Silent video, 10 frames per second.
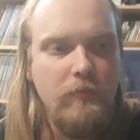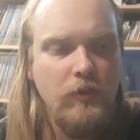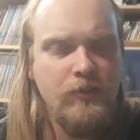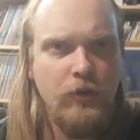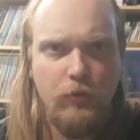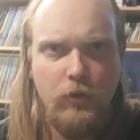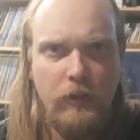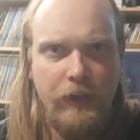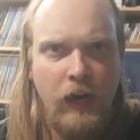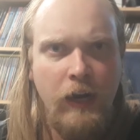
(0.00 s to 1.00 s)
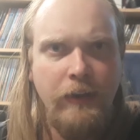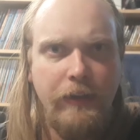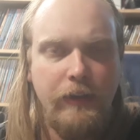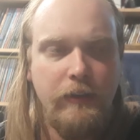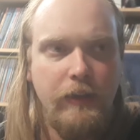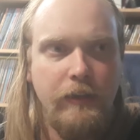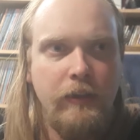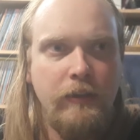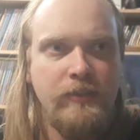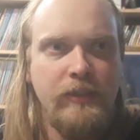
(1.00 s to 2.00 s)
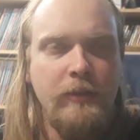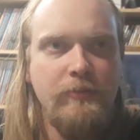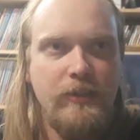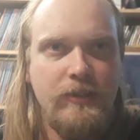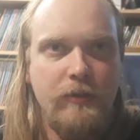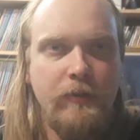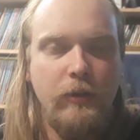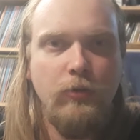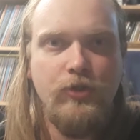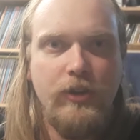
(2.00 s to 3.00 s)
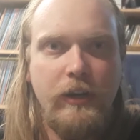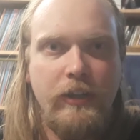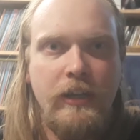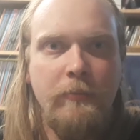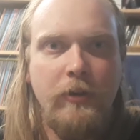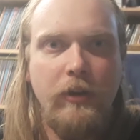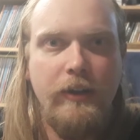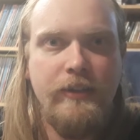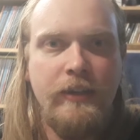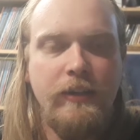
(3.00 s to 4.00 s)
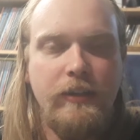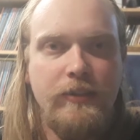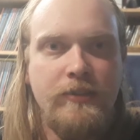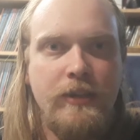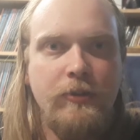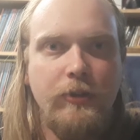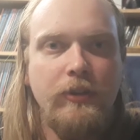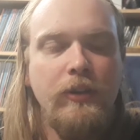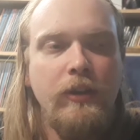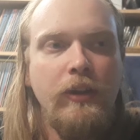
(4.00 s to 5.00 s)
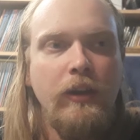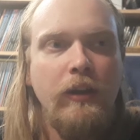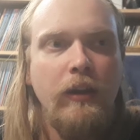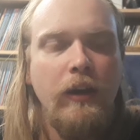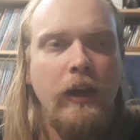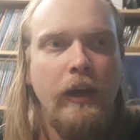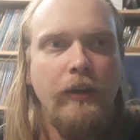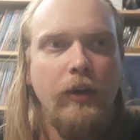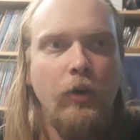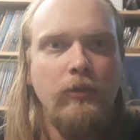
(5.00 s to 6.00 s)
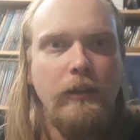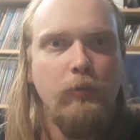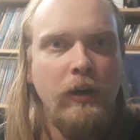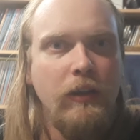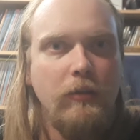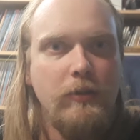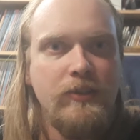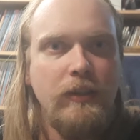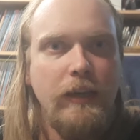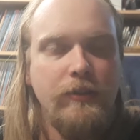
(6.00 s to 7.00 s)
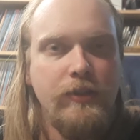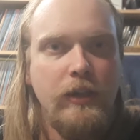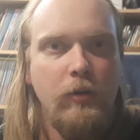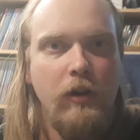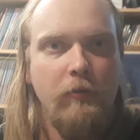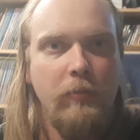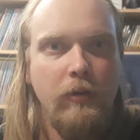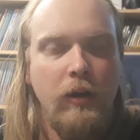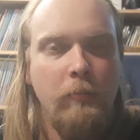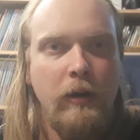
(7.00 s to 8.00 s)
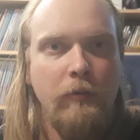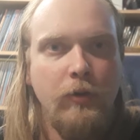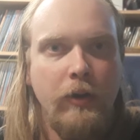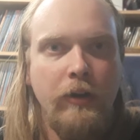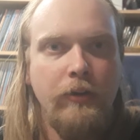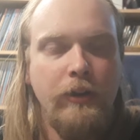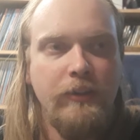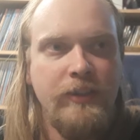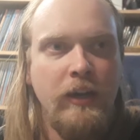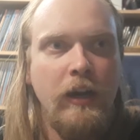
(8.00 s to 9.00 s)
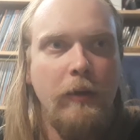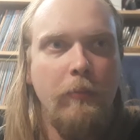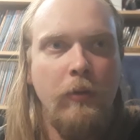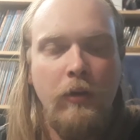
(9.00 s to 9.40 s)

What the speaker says: So they're all in hiding, and it seems as if they all try to keep their identities secret, and only one of them is allowed to go above ground at a time.